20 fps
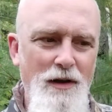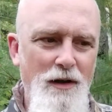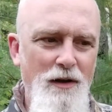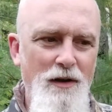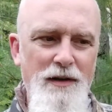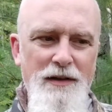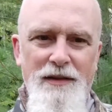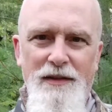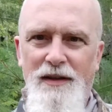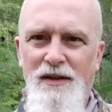
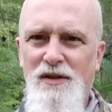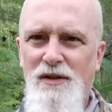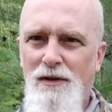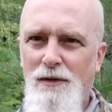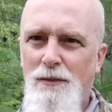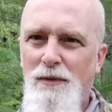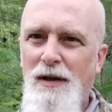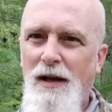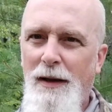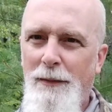on this
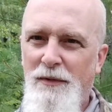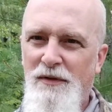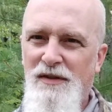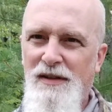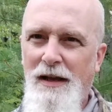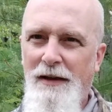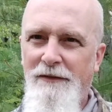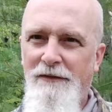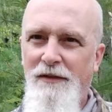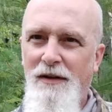type of
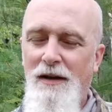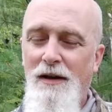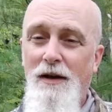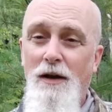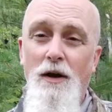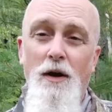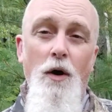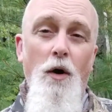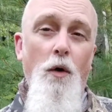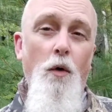stuff,
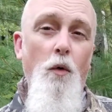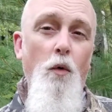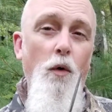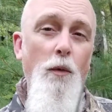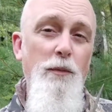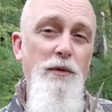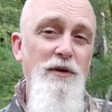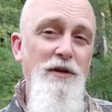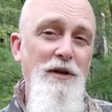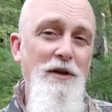or
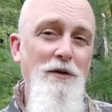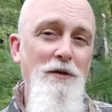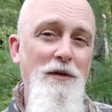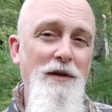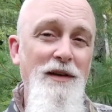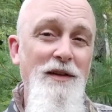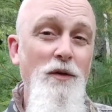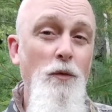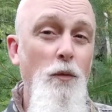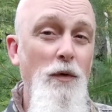
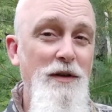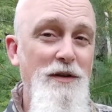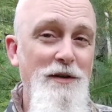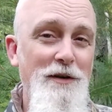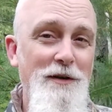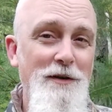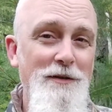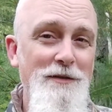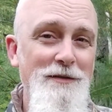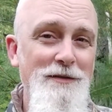particularly in the
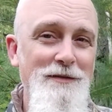winter,